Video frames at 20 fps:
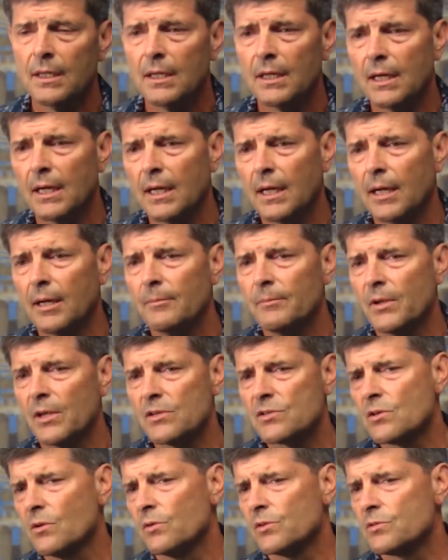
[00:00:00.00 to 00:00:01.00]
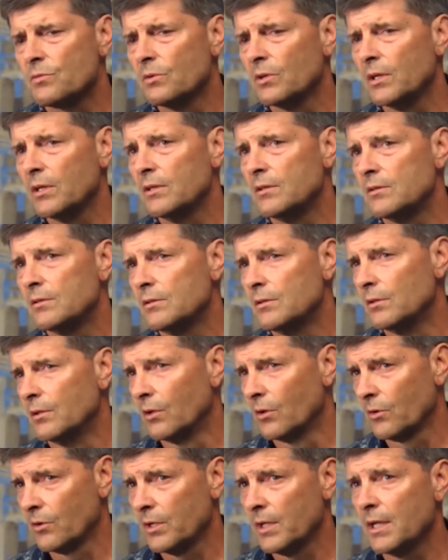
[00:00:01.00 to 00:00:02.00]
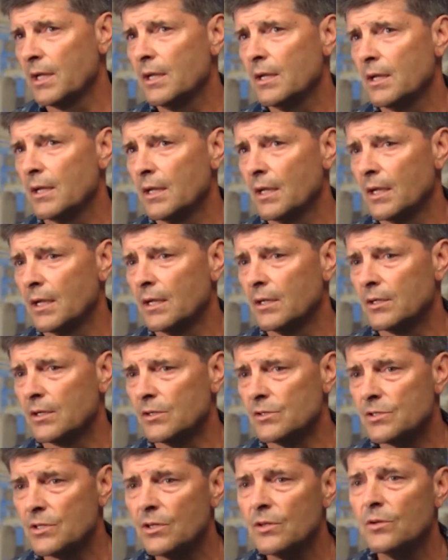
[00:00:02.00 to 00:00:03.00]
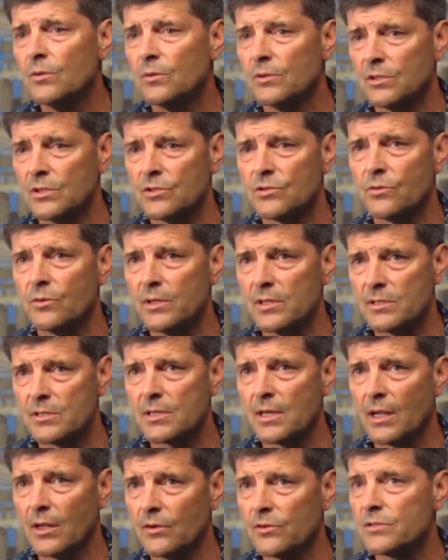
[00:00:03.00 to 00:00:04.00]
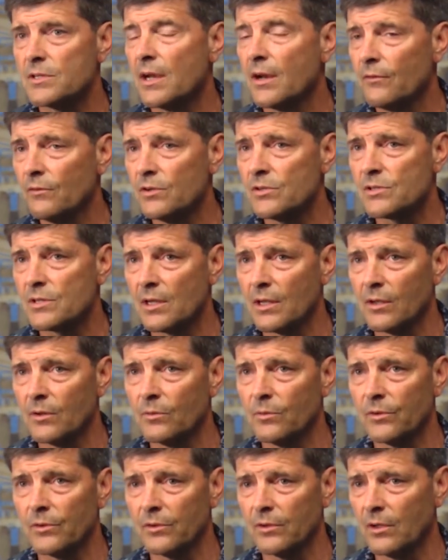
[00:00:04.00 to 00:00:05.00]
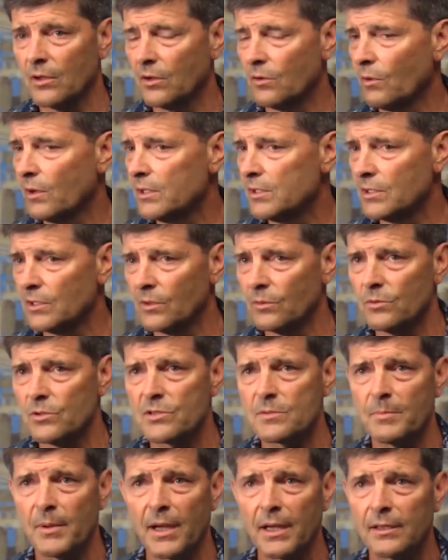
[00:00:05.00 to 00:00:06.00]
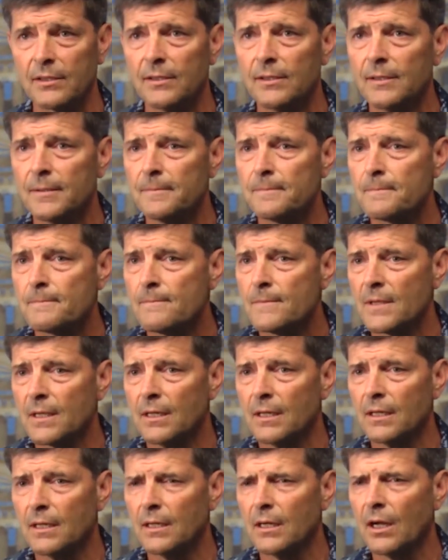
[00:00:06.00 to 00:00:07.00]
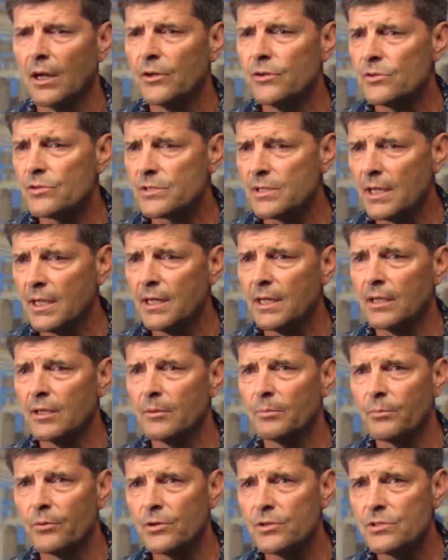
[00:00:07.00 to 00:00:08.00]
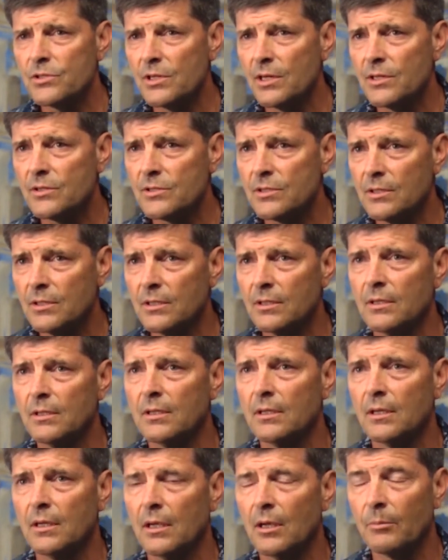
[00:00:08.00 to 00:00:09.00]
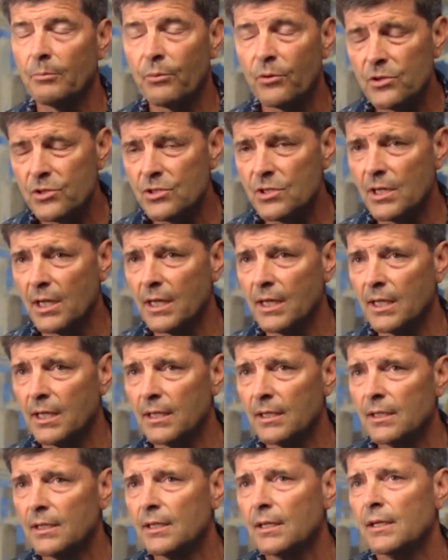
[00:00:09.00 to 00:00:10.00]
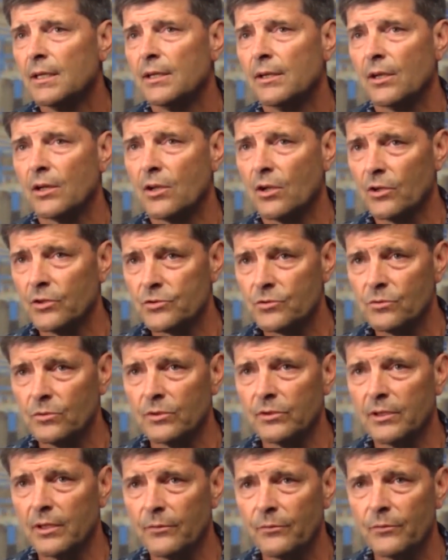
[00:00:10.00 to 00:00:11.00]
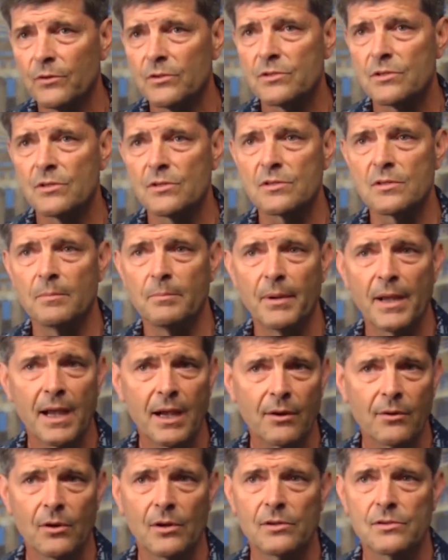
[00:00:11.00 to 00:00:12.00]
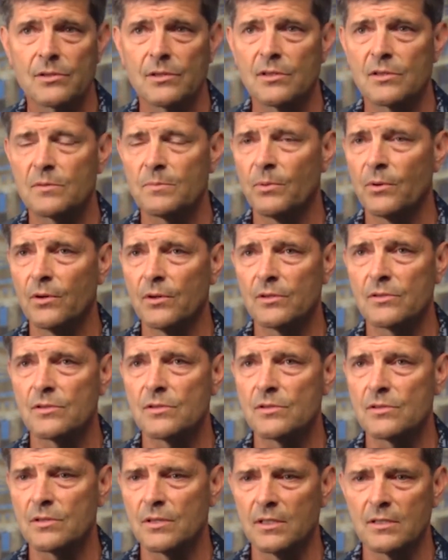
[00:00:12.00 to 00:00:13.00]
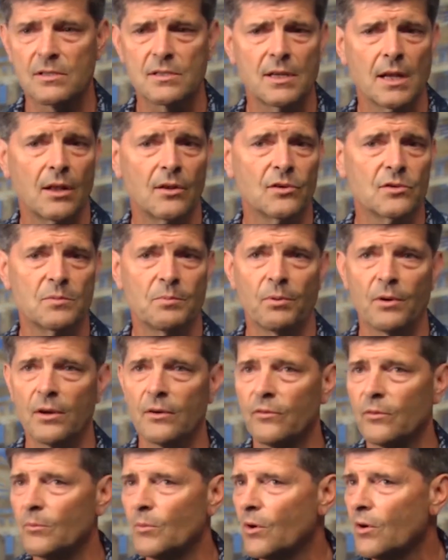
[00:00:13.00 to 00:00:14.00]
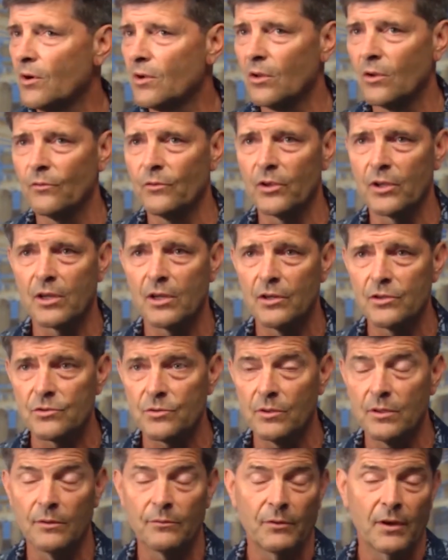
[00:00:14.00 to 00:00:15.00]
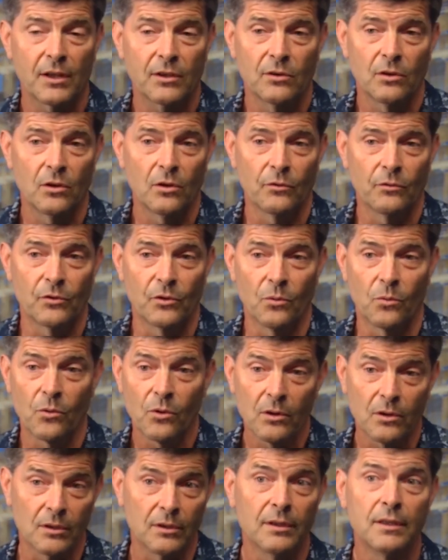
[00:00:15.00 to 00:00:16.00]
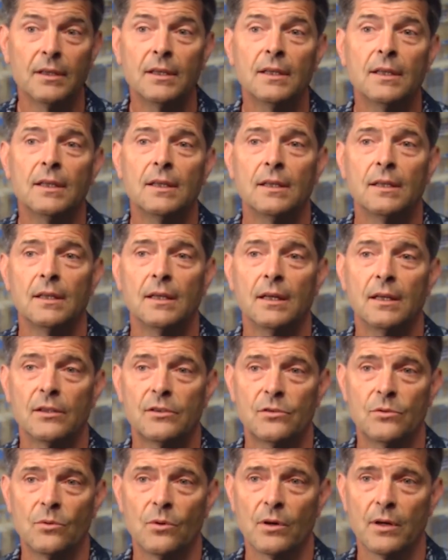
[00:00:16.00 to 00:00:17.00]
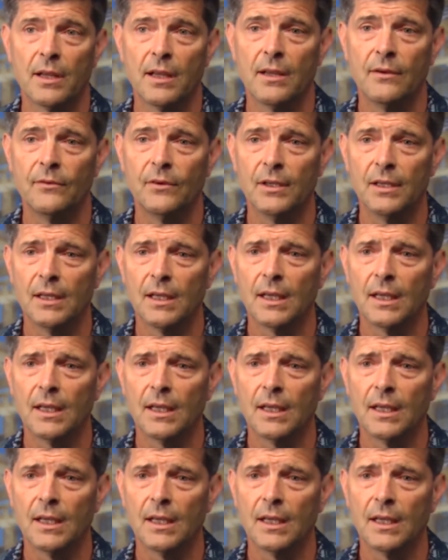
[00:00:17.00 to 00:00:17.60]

Uh, and so it's really learning and continuing to treat sailors, every sailor, with a great deal of respect uh, understanding and appreciation, appreciating the cultural differences, the backgrounds and experiences that sailors bring from all over the country, in fact, all over the world, uh, to our Navy,